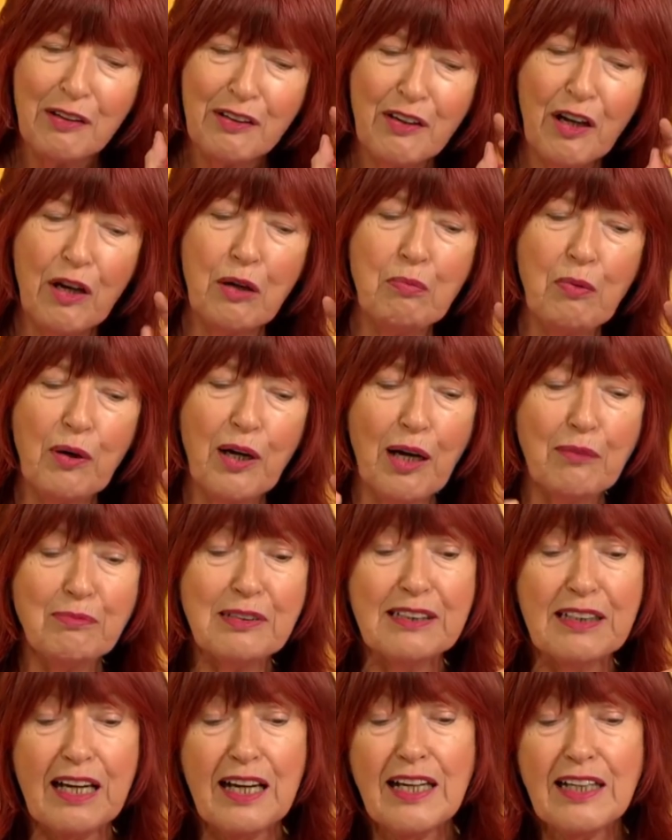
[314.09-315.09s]
No, what I'm
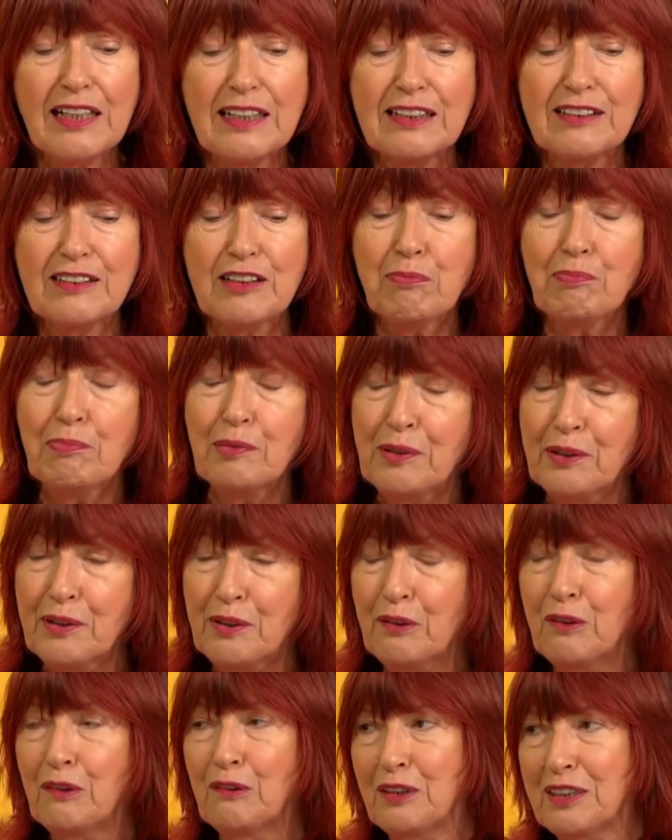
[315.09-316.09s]
saying is the
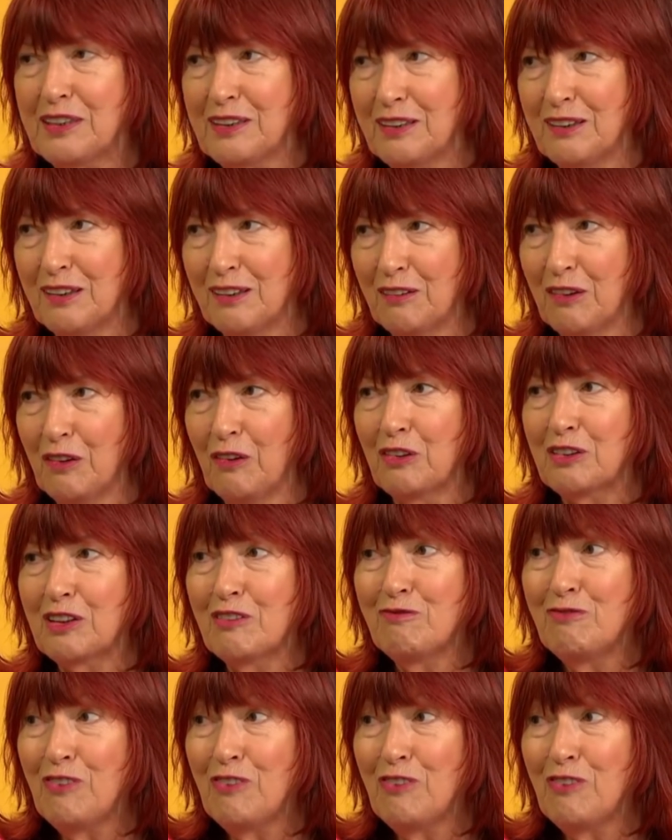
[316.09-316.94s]
Puritan look, the